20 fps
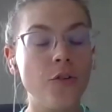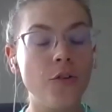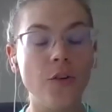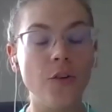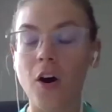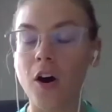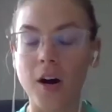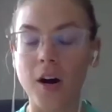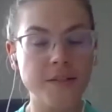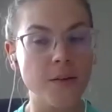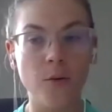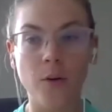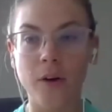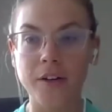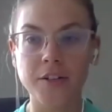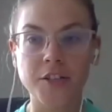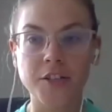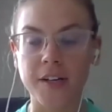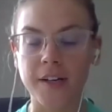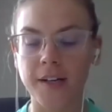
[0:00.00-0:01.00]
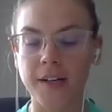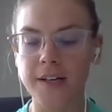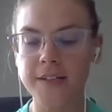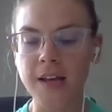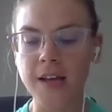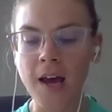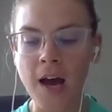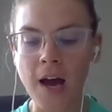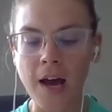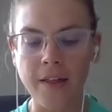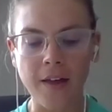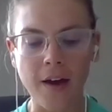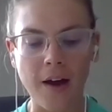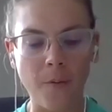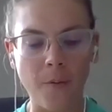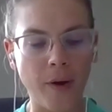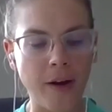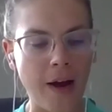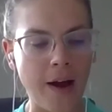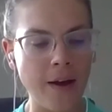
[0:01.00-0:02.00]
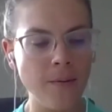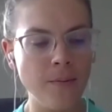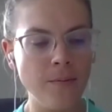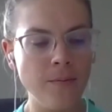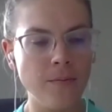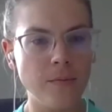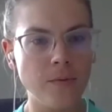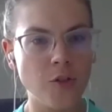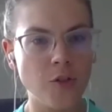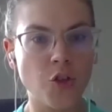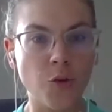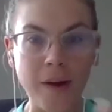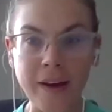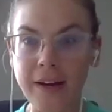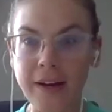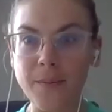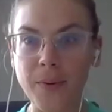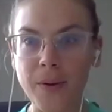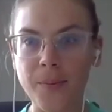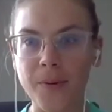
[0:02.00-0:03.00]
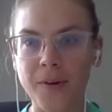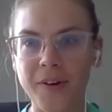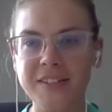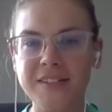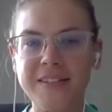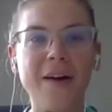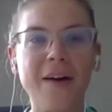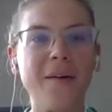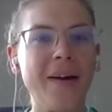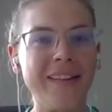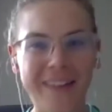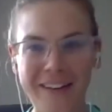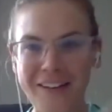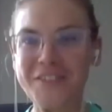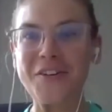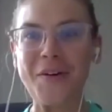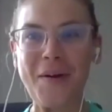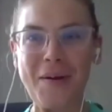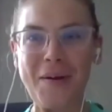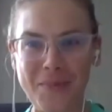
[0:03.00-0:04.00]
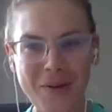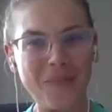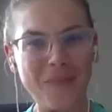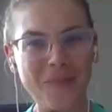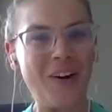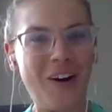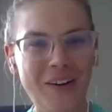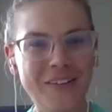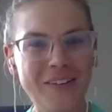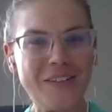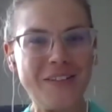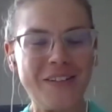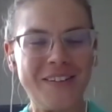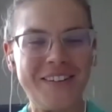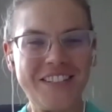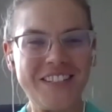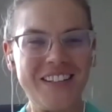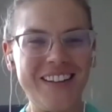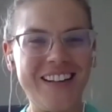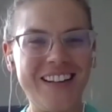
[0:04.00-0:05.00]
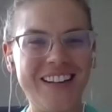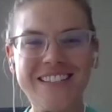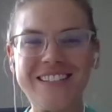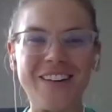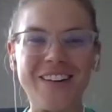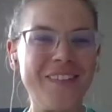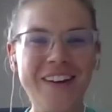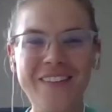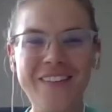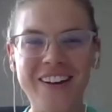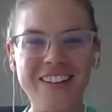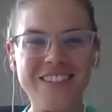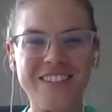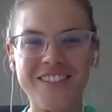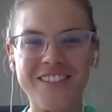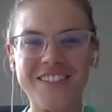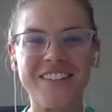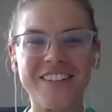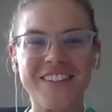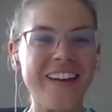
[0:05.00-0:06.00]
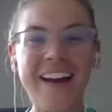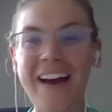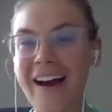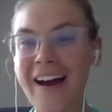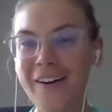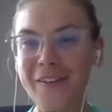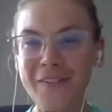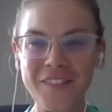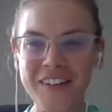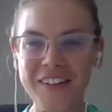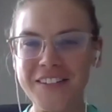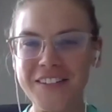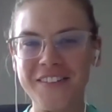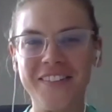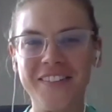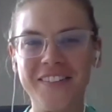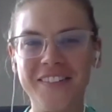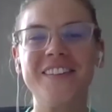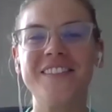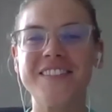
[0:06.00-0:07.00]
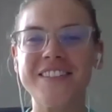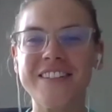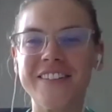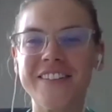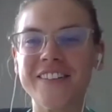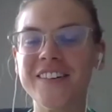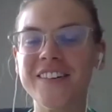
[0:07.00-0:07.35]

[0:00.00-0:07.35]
awesome question because uh, when i'm training people because now i like train people on social because mm-hmm. so many investors are like help me do what you do